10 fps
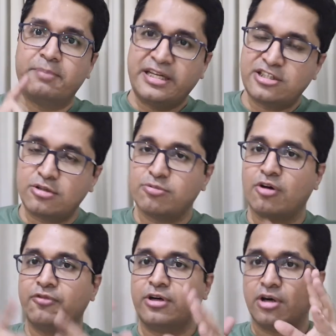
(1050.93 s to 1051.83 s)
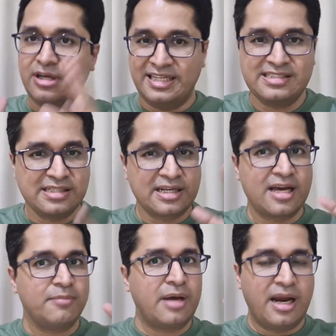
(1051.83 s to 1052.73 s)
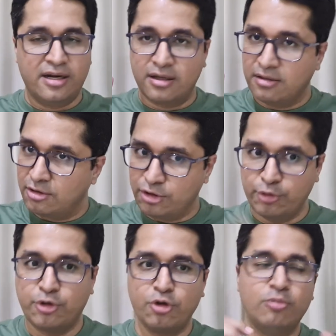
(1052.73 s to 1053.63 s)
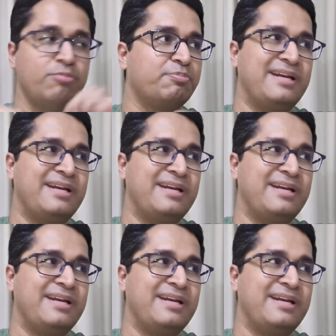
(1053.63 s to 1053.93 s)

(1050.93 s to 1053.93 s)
Paycheck to Profit on Instagram and YouTube.